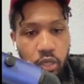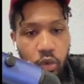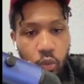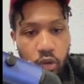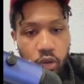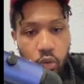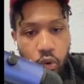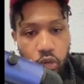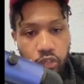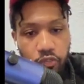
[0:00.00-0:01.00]
one of the
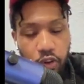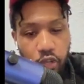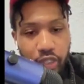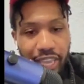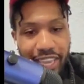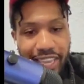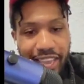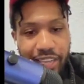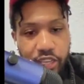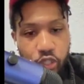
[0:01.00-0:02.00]
world's first
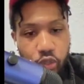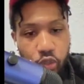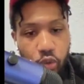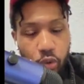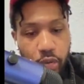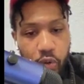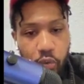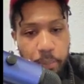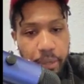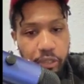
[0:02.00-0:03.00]
AI digital credit
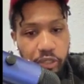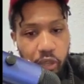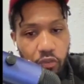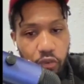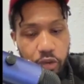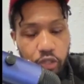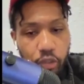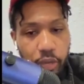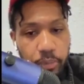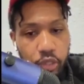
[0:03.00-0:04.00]
repair softwares.
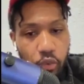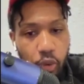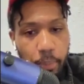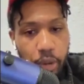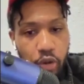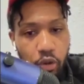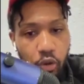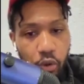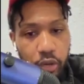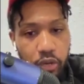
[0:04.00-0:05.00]
You're able to repair your
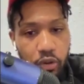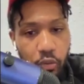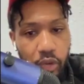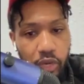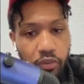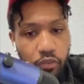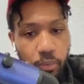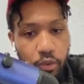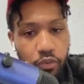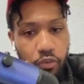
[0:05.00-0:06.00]
credit directly from
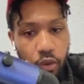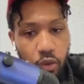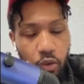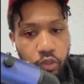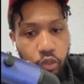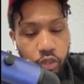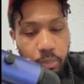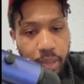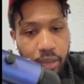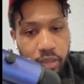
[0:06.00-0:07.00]
your phone. Using
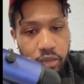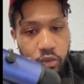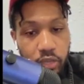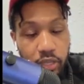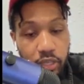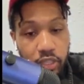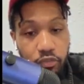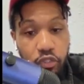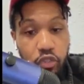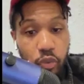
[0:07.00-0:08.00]
my link, you can get this
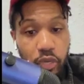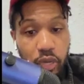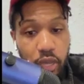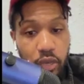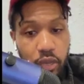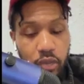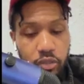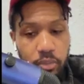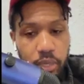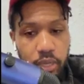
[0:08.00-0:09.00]
for $29
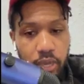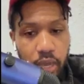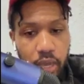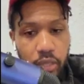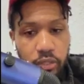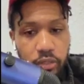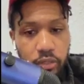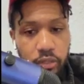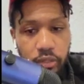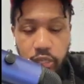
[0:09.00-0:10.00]
a month, guys.
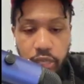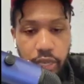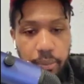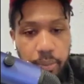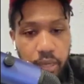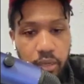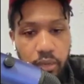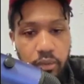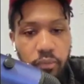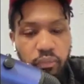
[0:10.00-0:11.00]
You can't beat it.
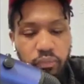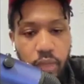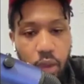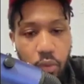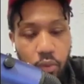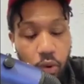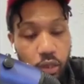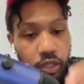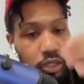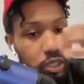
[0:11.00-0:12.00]
How it
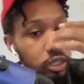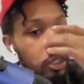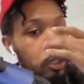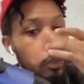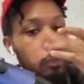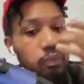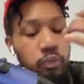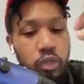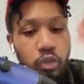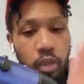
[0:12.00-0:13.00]
works is you